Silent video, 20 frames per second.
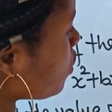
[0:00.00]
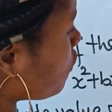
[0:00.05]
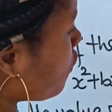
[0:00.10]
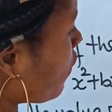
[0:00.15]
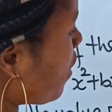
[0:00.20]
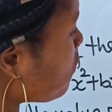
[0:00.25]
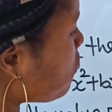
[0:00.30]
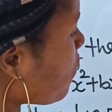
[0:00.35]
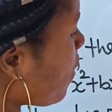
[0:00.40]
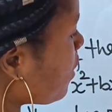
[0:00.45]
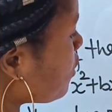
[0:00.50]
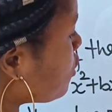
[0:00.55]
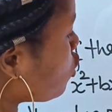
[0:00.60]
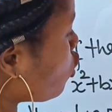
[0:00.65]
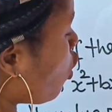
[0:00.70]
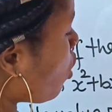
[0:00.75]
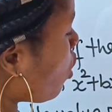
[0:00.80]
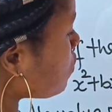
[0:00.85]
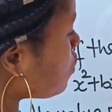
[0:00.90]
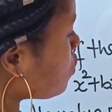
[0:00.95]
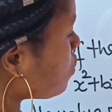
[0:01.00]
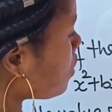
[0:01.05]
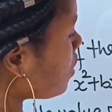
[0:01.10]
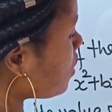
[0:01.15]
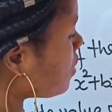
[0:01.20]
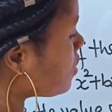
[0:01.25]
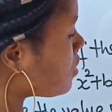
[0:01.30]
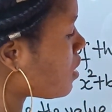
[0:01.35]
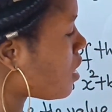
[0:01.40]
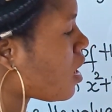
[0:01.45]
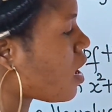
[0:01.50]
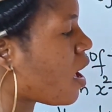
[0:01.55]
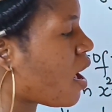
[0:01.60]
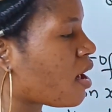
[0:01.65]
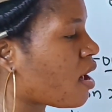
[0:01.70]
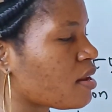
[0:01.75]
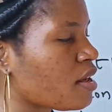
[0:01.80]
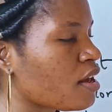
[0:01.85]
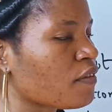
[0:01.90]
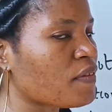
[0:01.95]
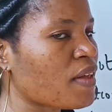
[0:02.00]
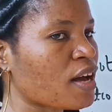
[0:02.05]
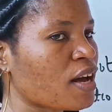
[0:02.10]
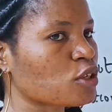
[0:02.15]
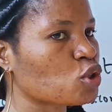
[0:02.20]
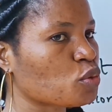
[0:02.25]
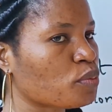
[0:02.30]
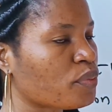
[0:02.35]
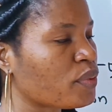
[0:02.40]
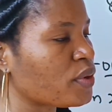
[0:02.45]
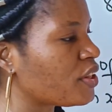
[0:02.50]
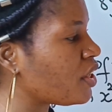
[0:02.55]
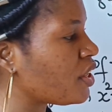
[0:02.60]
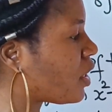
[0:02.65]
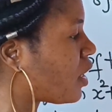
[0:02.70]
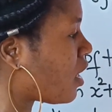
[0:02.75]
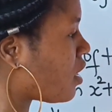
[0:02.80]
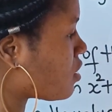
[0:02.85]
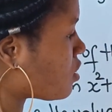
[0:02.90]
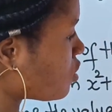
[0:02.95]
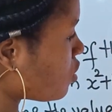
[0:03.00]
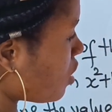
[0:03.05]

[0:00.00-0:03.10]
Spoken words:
25y to come to it. And if that should be the case,